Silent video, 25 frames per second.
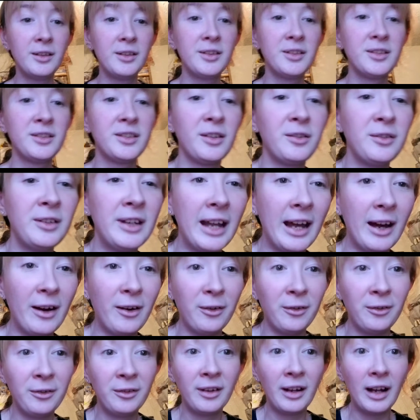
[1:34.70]
So
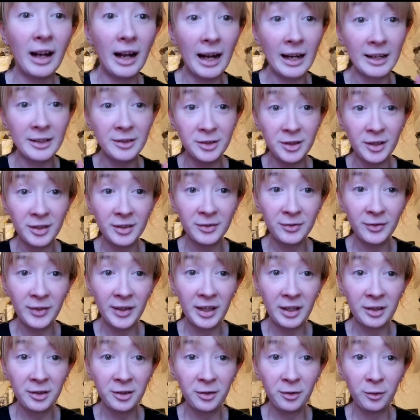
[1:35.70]
now, I just
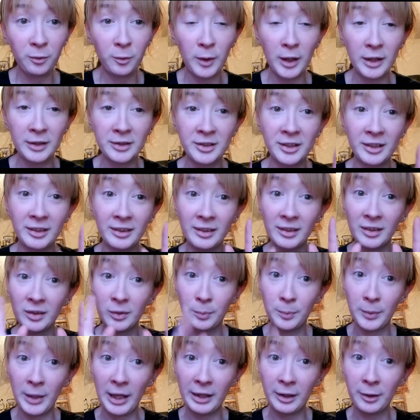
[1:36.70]
finished watching
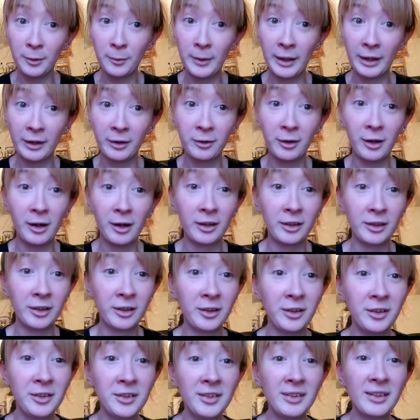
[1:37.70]
the Web
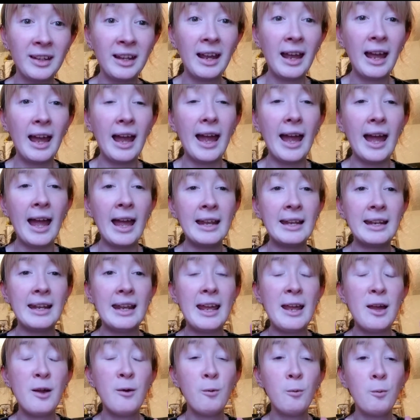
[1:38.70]
Chronicles, and
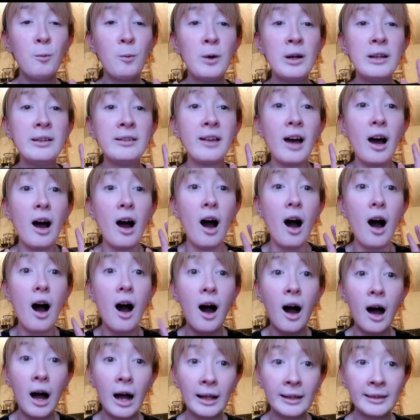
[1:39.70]
it was
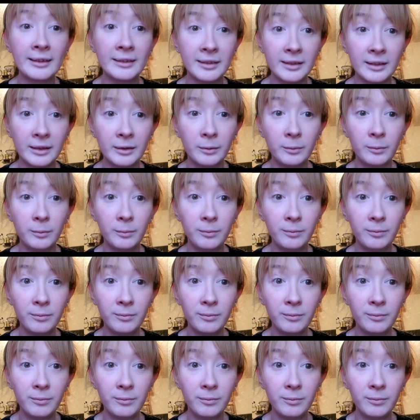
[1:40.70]
awesome.